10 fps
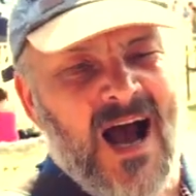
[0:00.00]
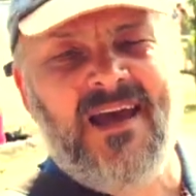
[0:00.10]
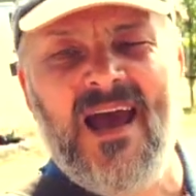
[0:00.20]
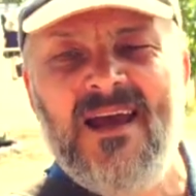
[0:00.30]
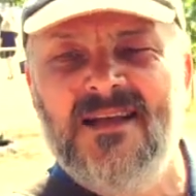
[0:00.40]

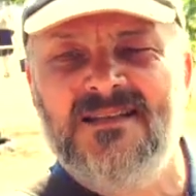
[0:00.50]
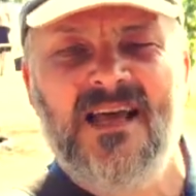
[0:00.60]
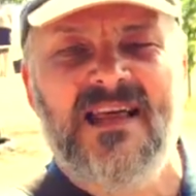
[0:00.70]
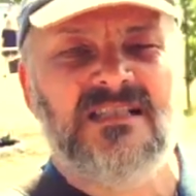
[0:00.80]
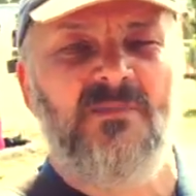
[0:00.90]
Okay,
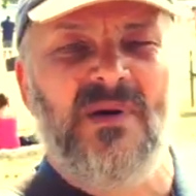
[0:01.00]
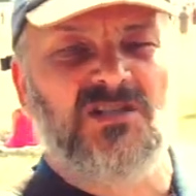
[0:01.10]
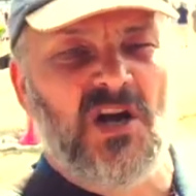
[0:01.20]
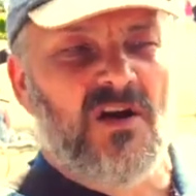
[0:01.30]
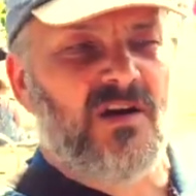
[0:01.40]
so that's a
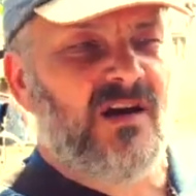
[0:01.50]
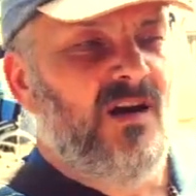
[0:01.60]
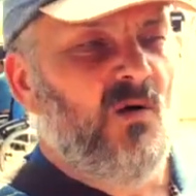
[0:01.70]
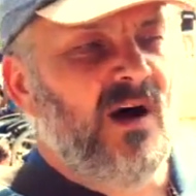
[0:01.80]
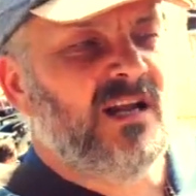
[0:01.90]
big joke.
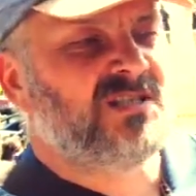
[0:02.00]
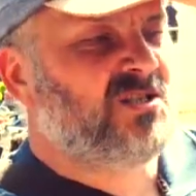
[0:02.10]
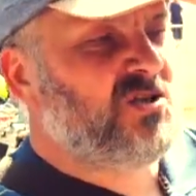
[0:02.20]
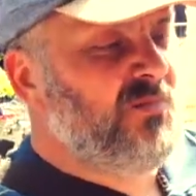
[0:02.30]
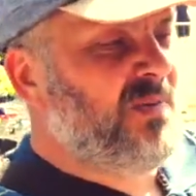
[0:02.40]
What a
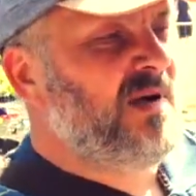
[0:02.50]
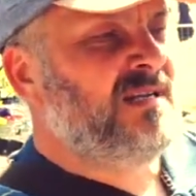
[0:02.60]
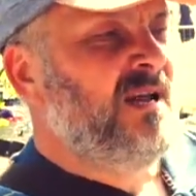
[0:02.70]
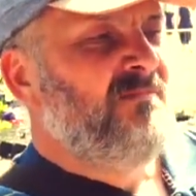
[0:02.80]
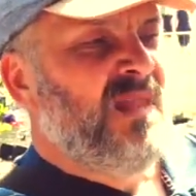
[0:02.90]
stupid
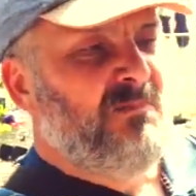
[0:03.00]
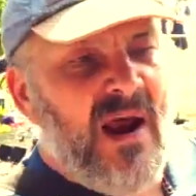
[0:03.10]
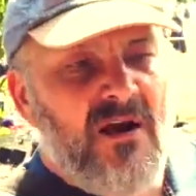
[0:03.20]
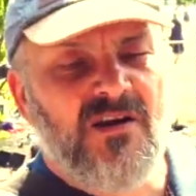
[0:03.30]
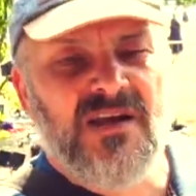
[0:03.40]

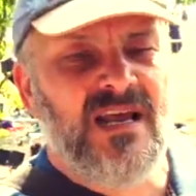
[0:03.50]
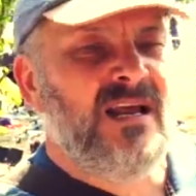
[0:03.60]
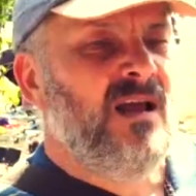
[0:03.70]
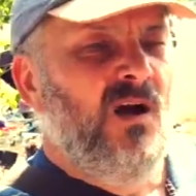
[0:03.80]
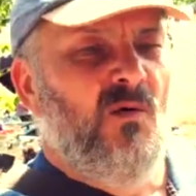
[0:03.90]

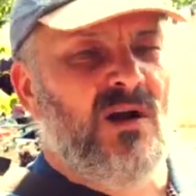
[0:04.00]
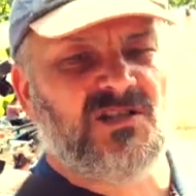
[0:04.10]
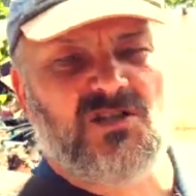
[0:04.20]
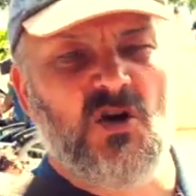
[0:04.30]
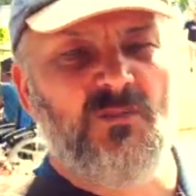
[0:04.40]
parody, what
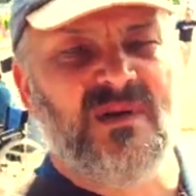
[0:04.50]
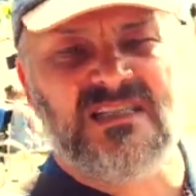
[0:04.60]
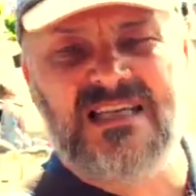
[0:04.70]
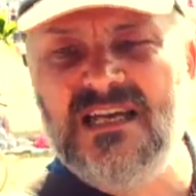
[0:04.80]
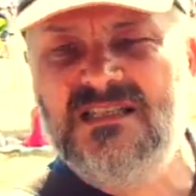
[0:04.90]
a stupid
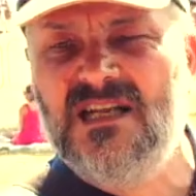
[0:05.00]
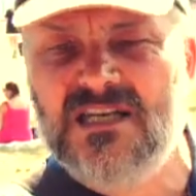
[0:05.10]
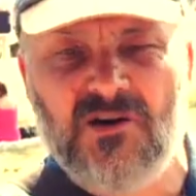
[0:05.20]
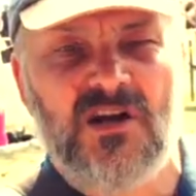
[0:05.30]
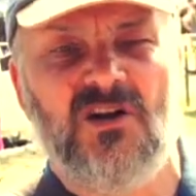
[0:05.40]

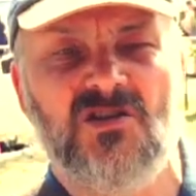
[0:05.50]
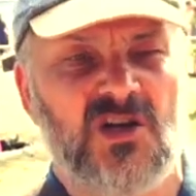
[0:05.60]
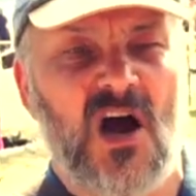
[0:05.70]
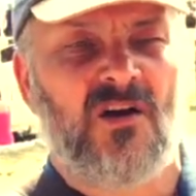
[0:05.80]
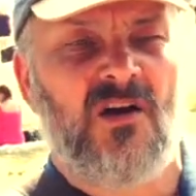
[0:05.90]
satirical
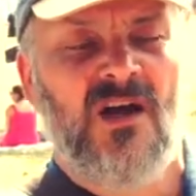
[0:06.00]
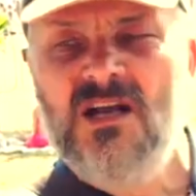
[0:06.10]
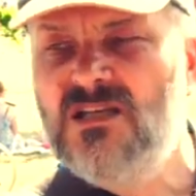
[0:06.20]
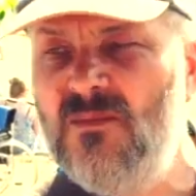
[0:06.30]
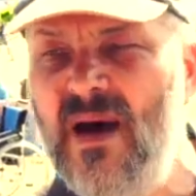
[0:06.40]
joke
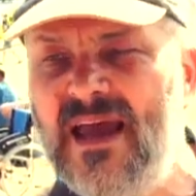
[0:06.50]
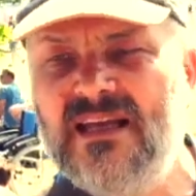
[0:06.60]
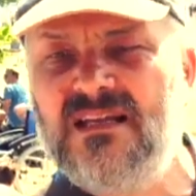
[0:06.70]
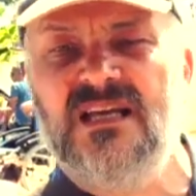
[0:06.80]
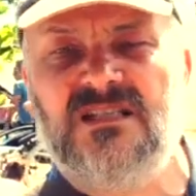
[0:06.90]
to
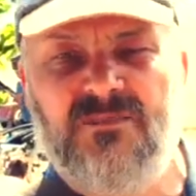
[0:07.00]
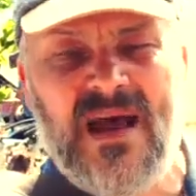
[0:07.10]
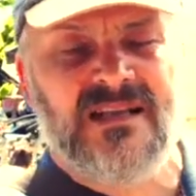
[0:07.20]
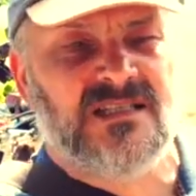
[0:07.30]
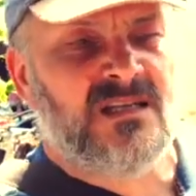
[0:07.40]
make at the
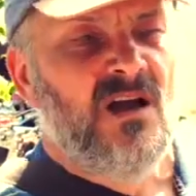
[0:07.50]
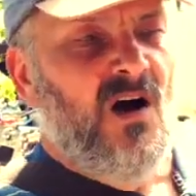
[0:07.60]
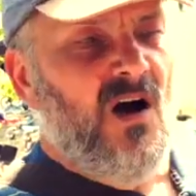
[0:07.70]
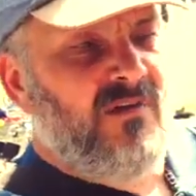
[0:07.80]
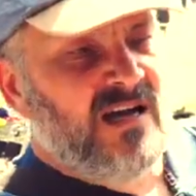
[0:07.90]
expense
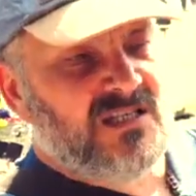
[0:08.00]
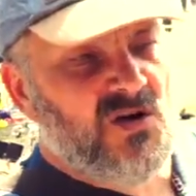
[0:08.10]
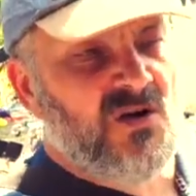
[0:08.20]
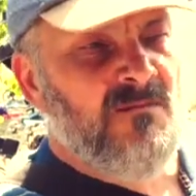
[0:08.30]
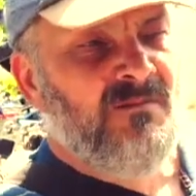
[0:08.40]
of
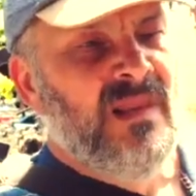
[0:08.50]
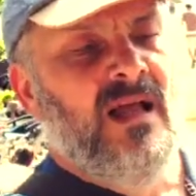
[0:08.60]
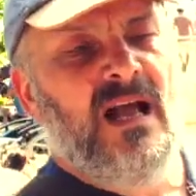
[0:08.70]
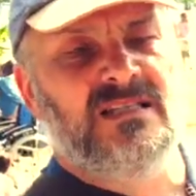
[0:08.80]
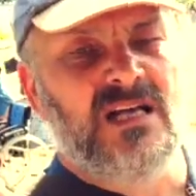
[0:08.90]
Hatun and